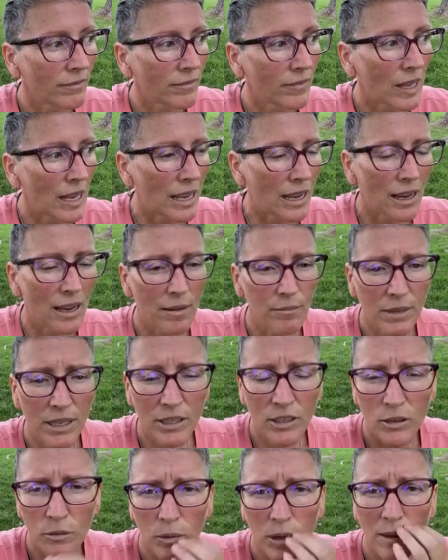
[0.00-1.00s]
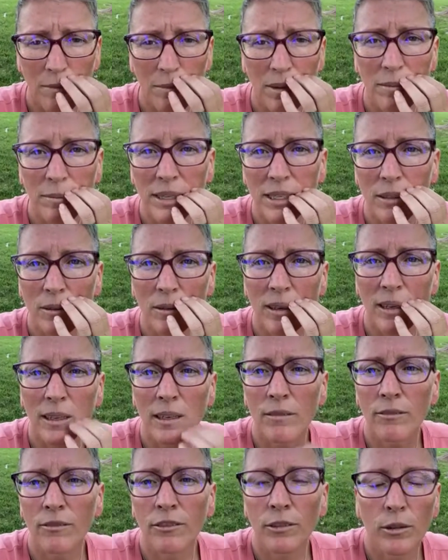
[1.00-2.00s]
Yeah, I'm not sure what I'm going to be doing
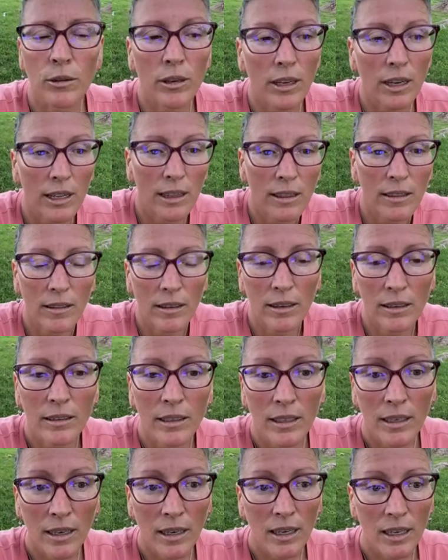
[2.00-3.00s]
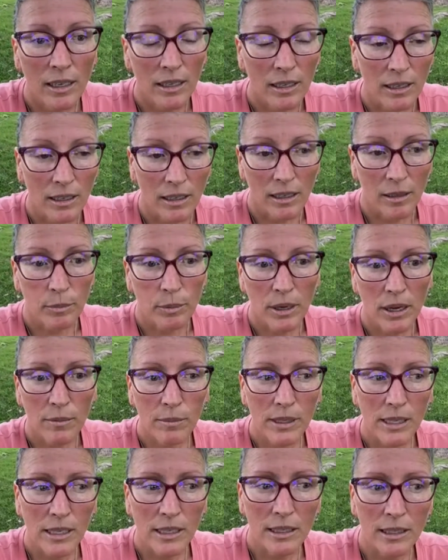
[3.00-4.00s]
in Florida. I'll
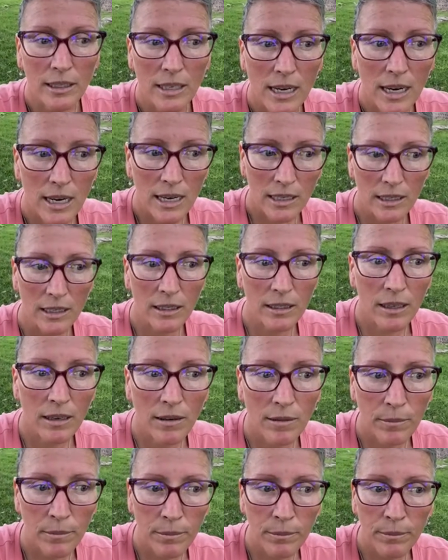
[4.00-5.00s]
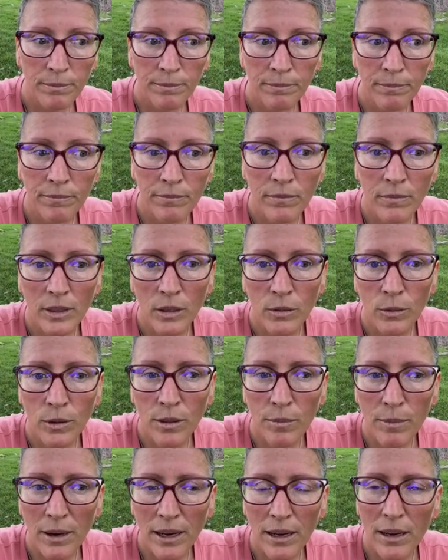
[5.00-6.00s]
probably stay some
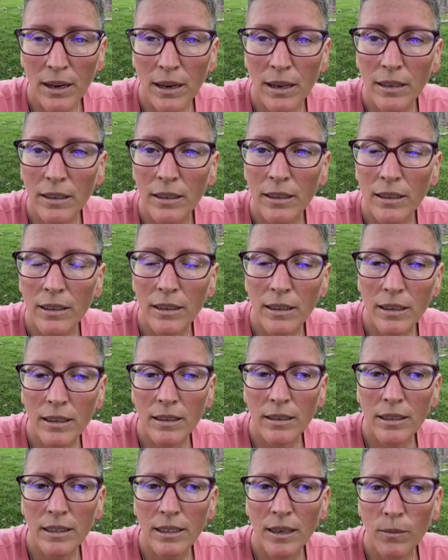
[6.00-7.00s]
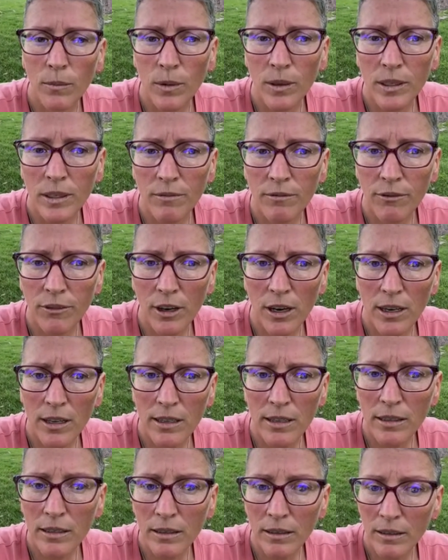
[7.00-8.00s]
with my aunt and then some with some
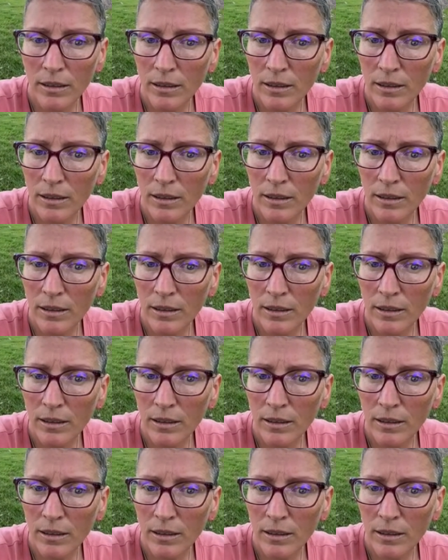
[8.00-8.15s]
friends.